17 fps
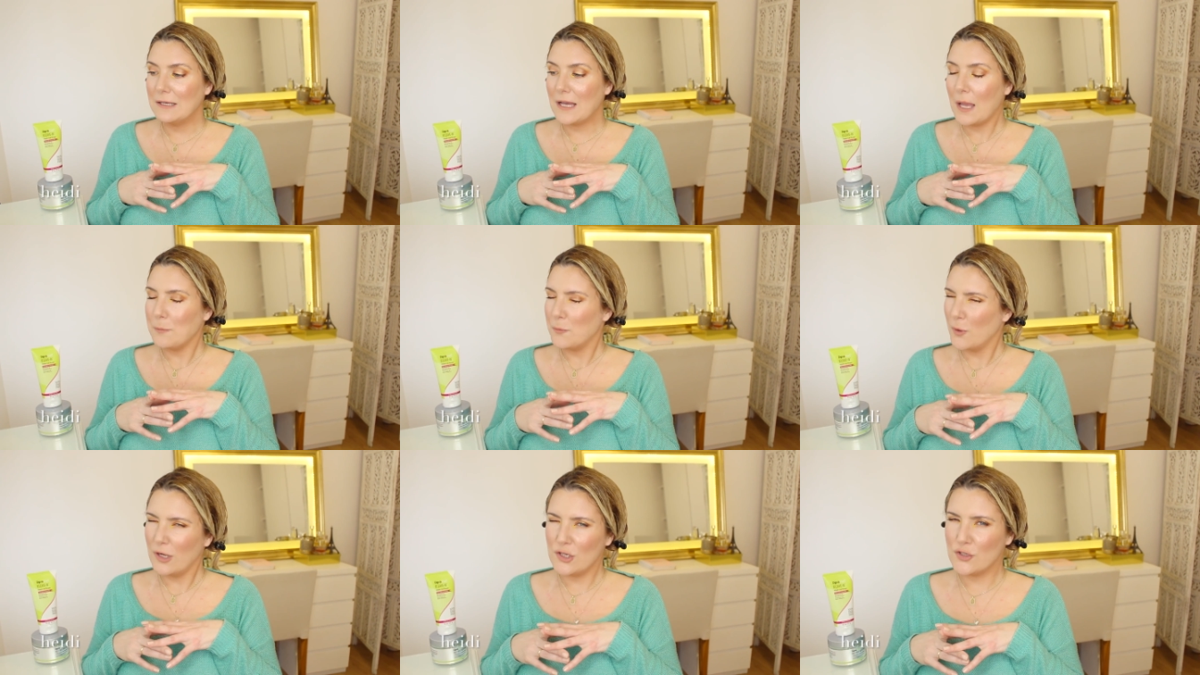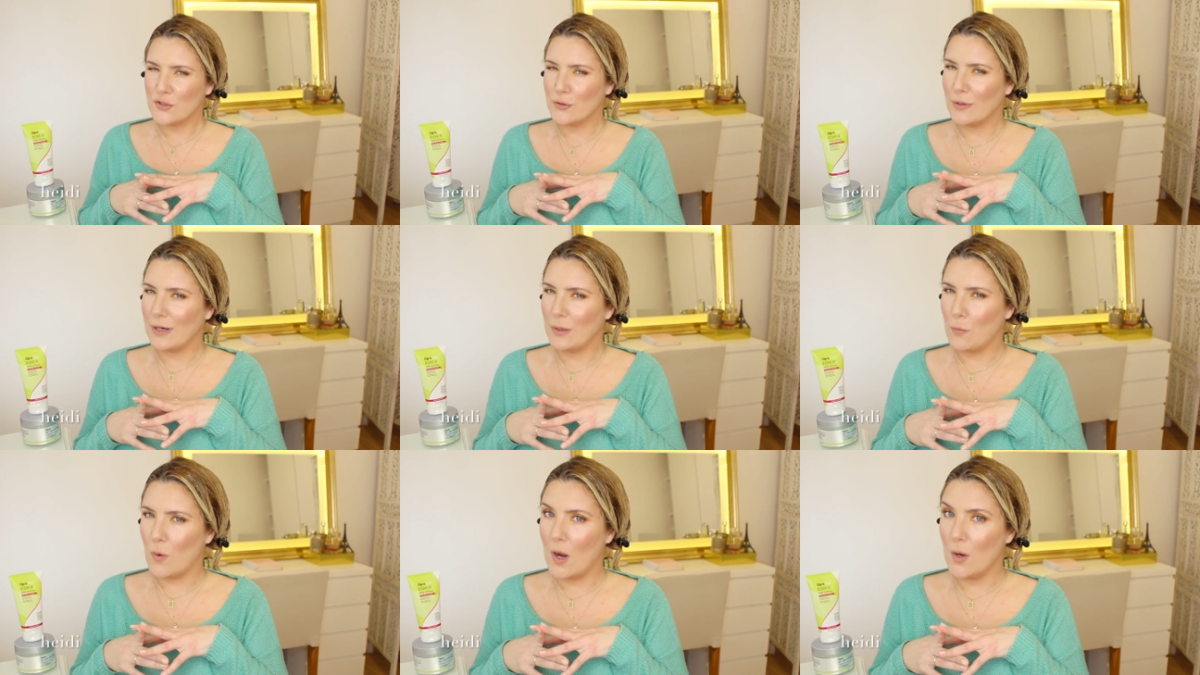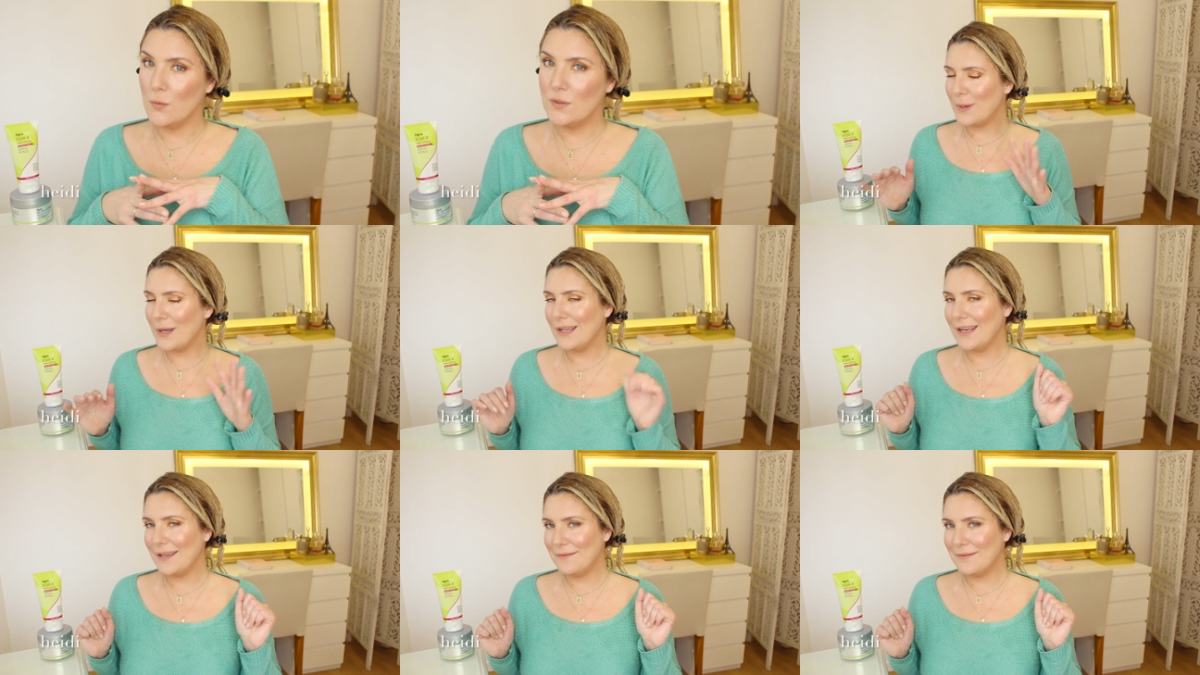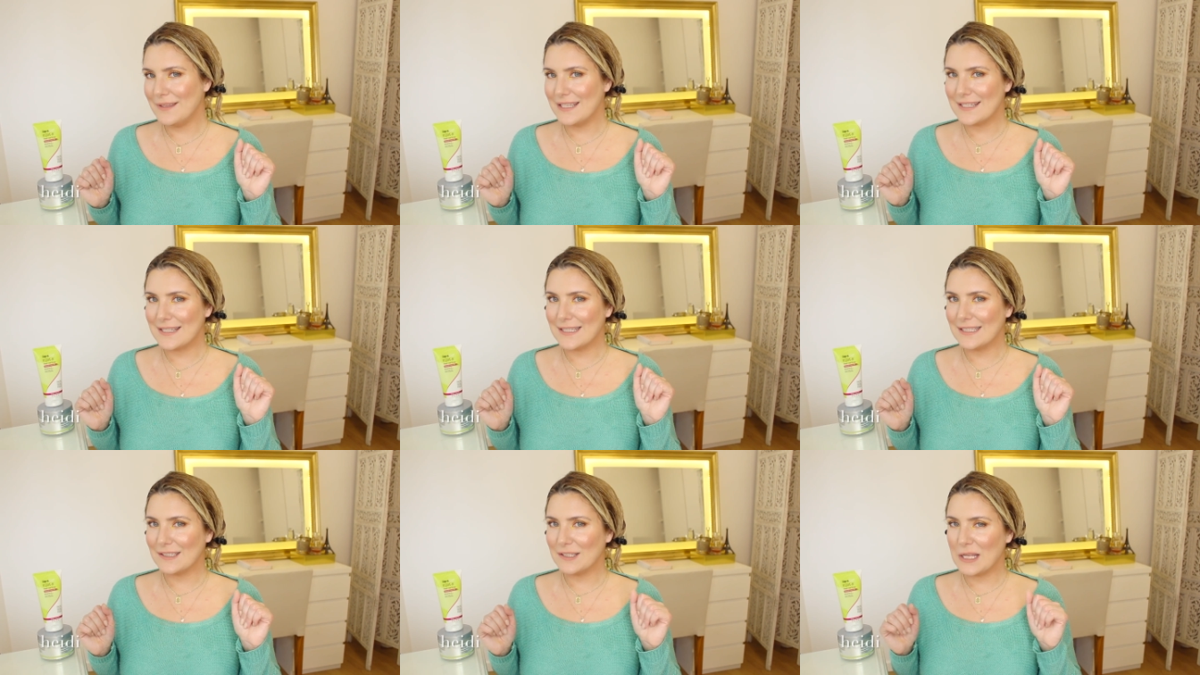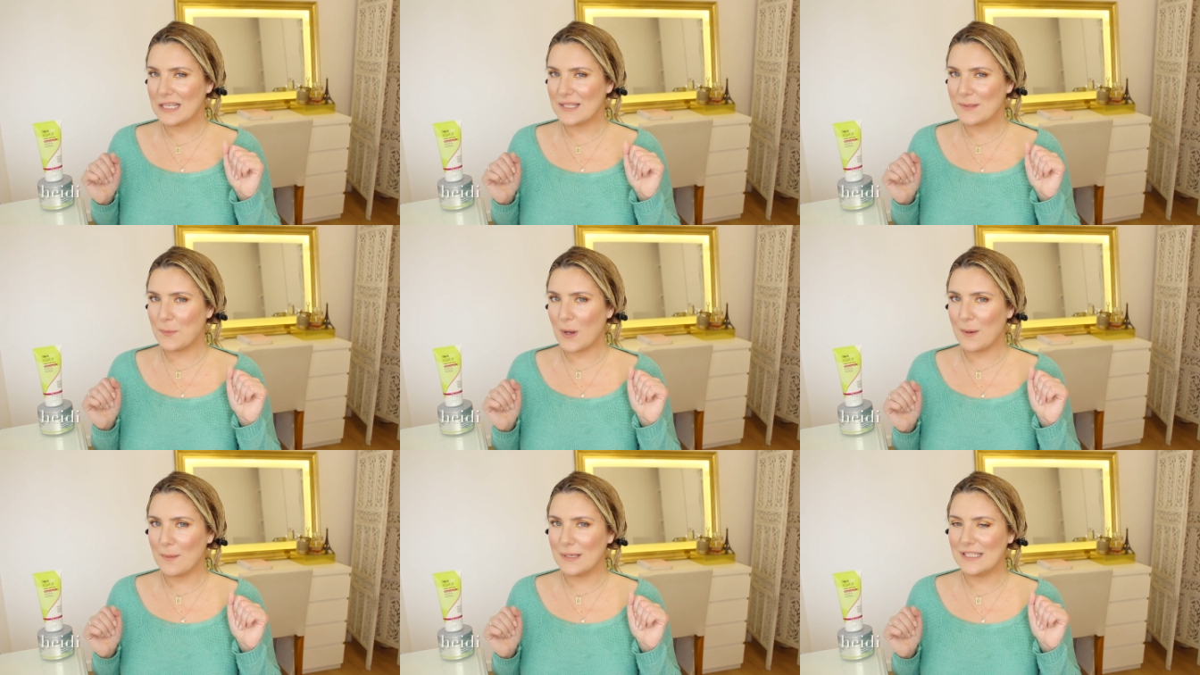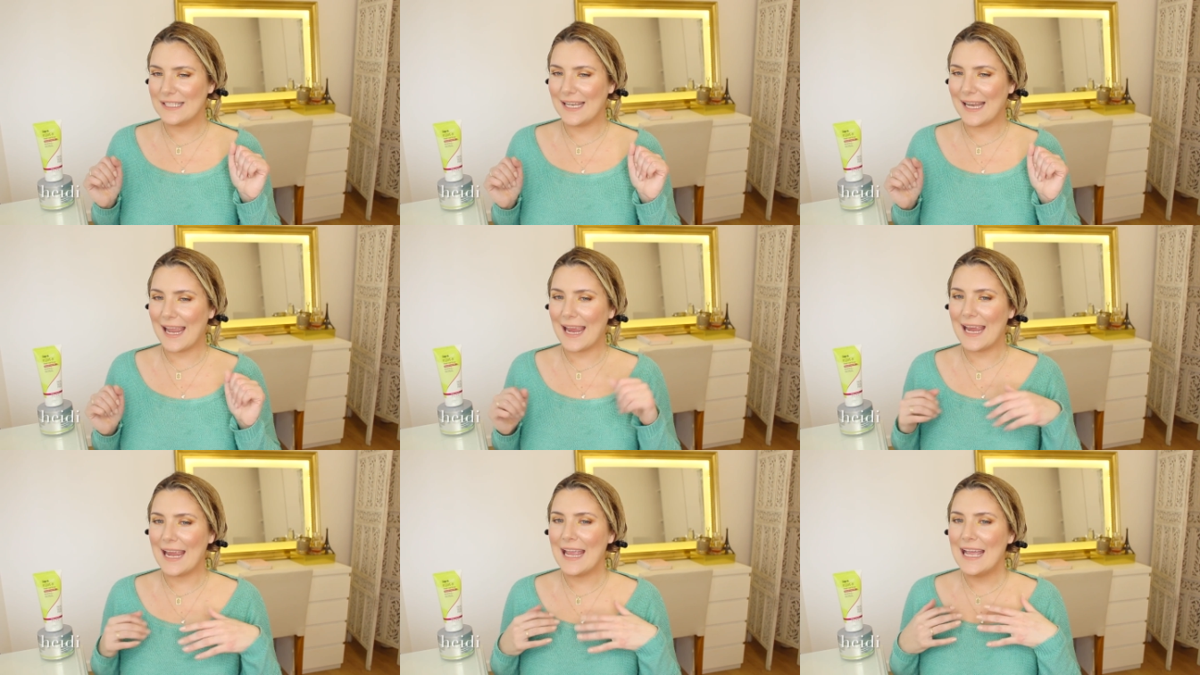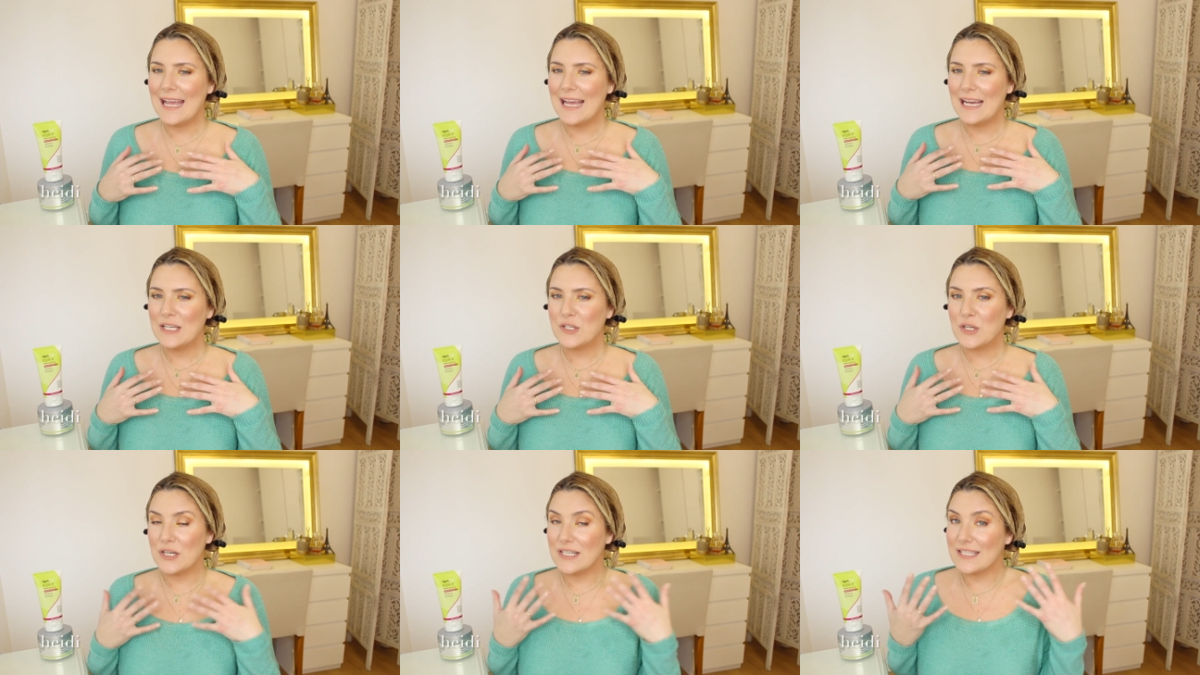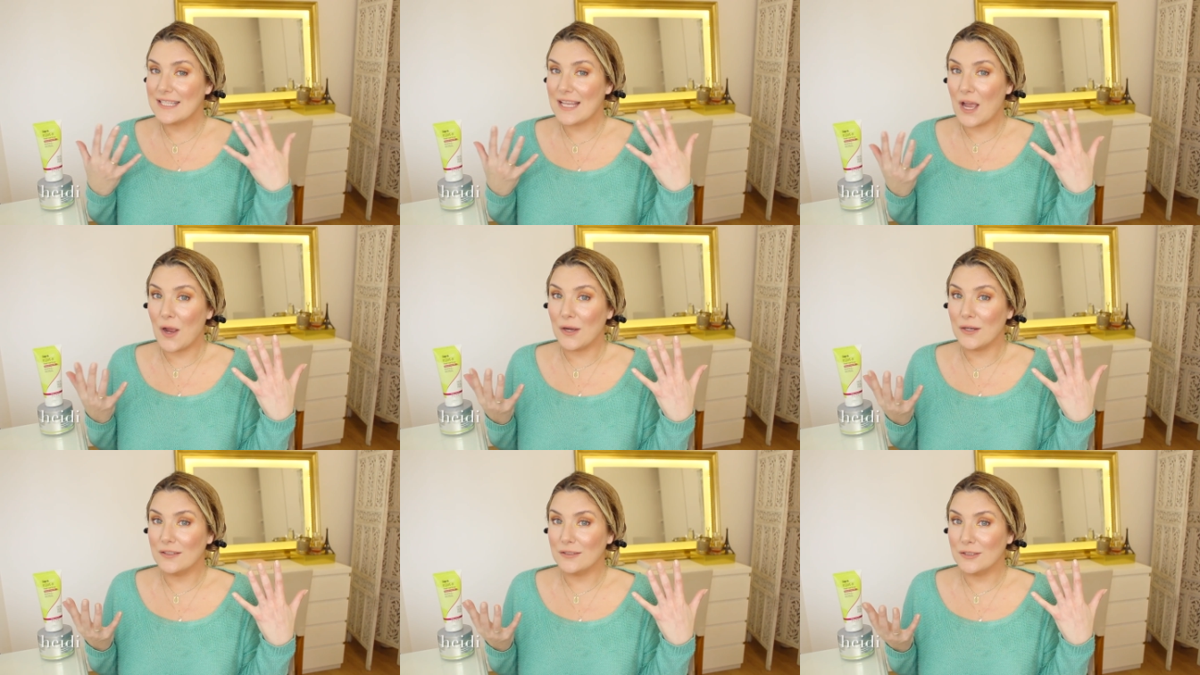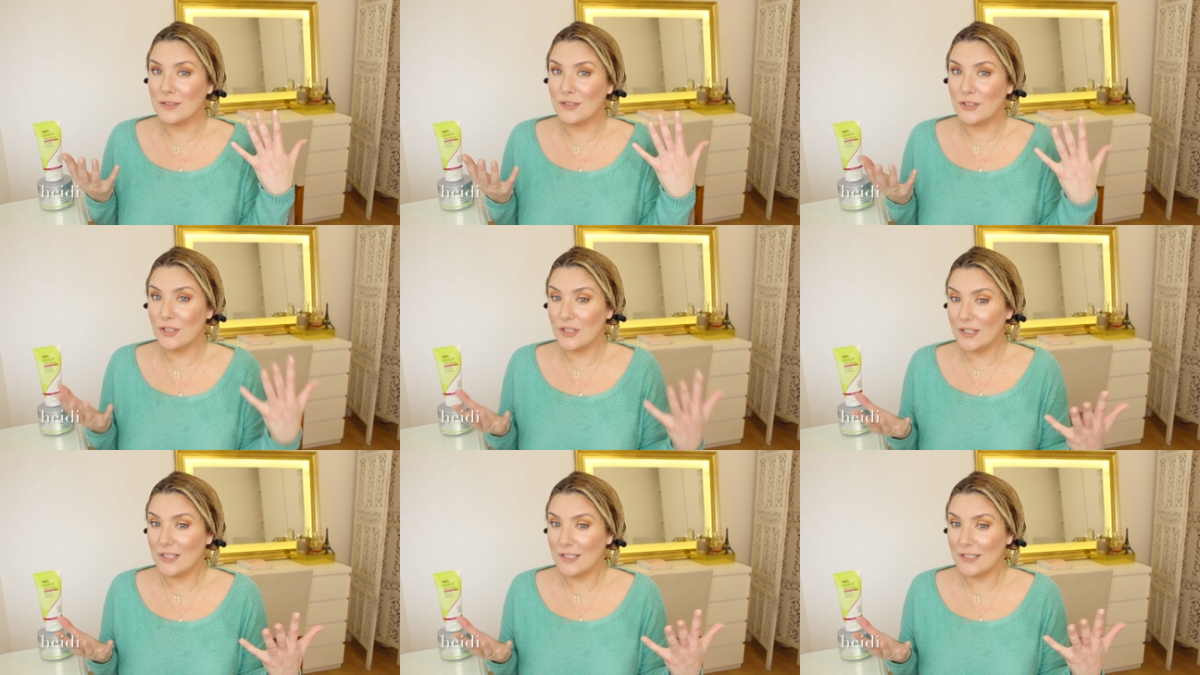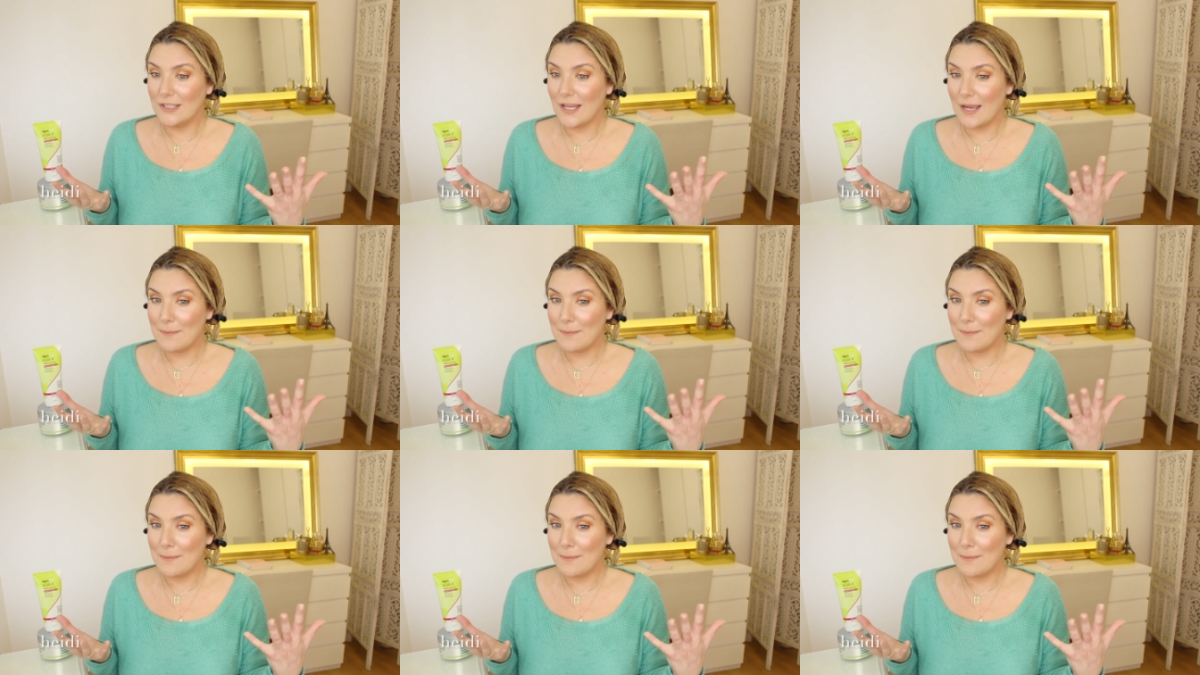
I'm pretty sure I won't. But if this little experiment today turns out good,